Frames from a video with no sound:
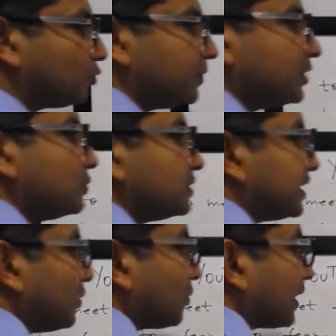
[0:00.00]
would be, you will
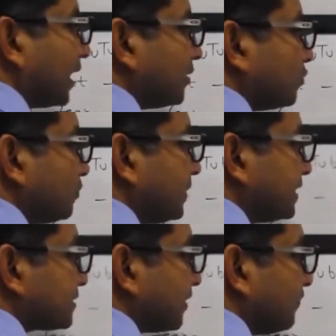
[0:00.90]
say, okay, you meet
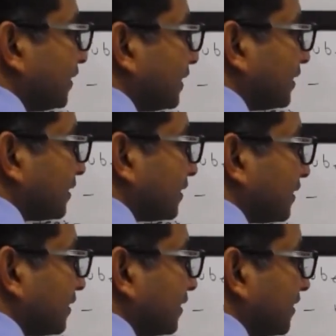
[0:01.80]
someone.
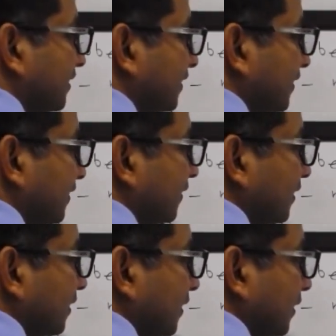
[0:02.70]

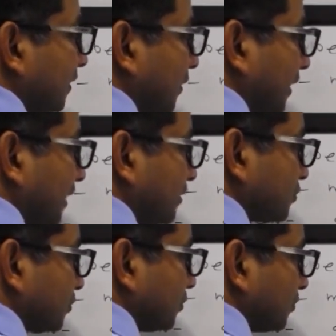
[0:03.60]
Okay,
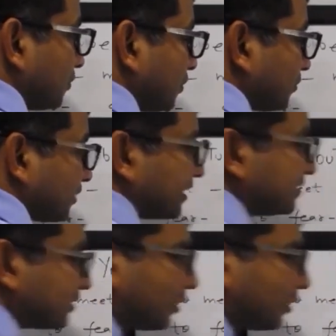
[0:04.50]
so, you know, there is an